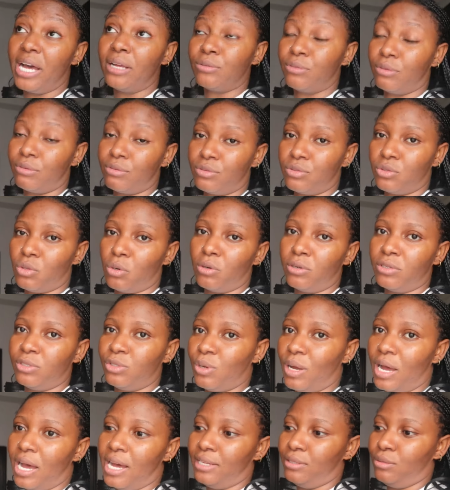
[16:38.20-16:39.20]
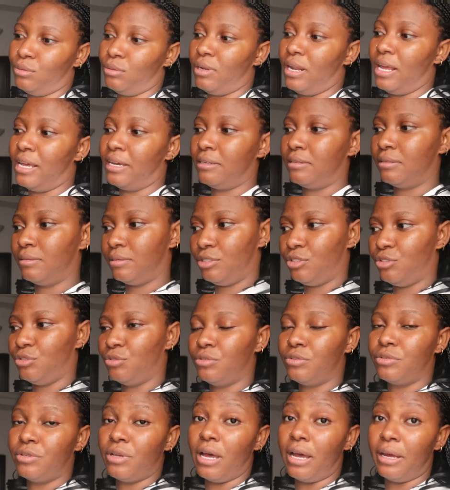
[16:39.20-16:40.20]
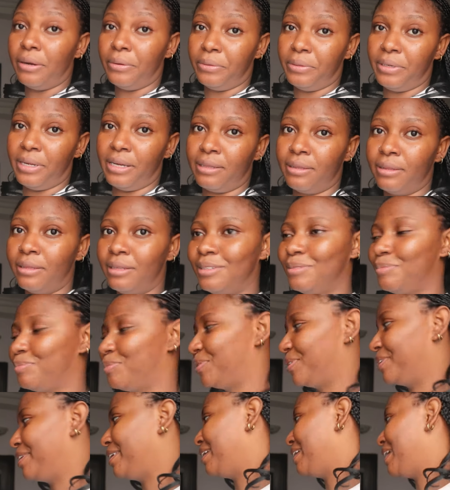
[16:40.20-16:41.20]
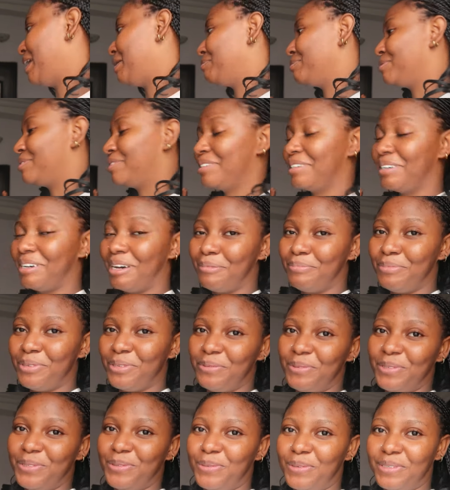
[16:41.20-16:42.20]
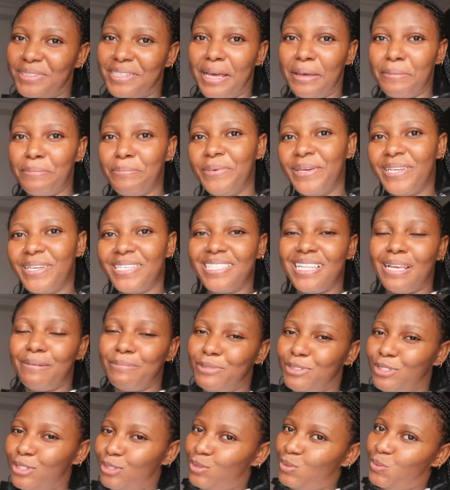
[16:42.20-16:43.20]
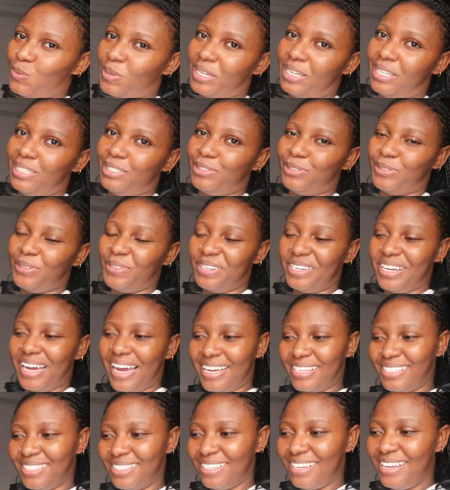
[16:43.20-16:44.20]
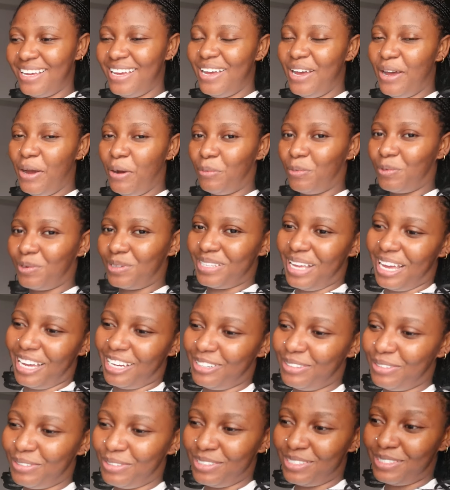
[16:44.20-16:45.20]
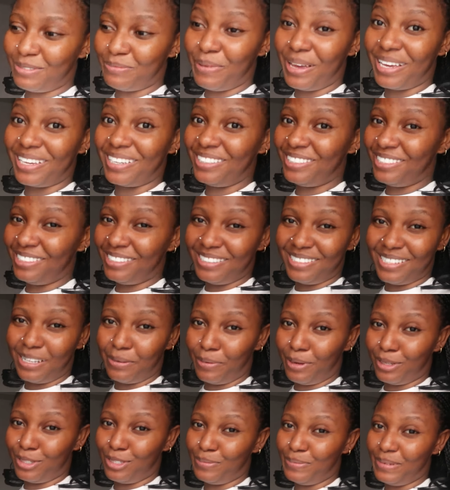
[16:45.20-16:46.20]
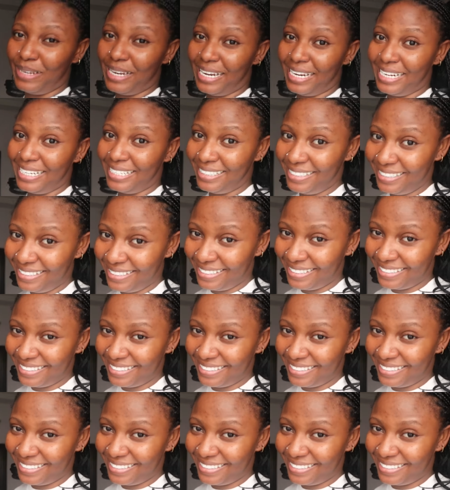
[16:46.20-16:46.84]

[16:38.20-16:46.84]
out of stock, so I had to like choose another thing. But yeah, I'm still happy with what I picked. Let me just quickly show you guys what I got. My kitchen is about to be lit.